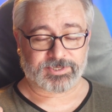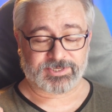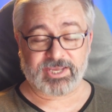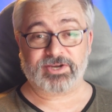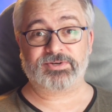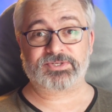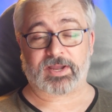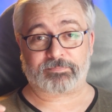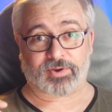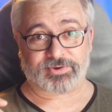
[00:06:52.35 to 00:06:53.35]
years
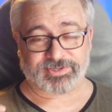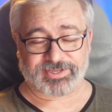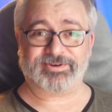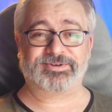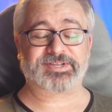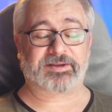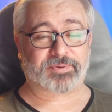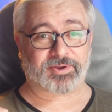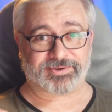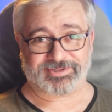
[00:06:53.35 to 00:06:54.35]
upon years
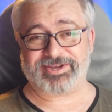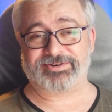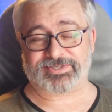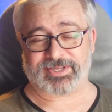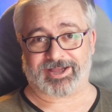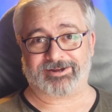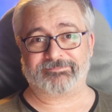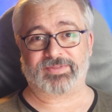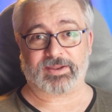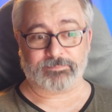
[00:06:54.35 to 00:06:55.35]
upon years
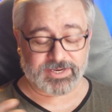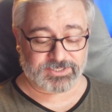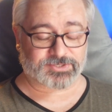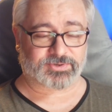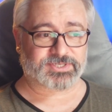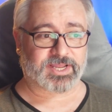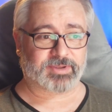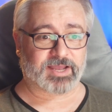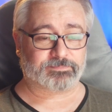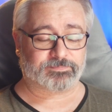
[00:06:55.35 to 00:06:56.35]
now had many stories
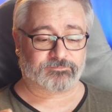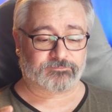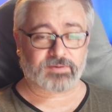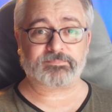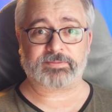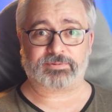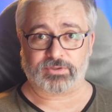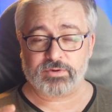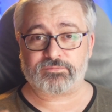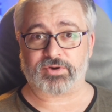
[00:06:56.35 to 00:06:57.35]
coming up from
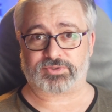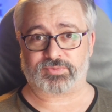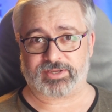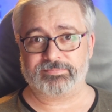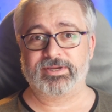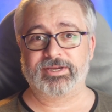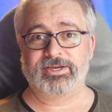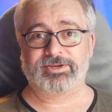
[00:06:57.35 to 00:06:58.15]
people who've worked with him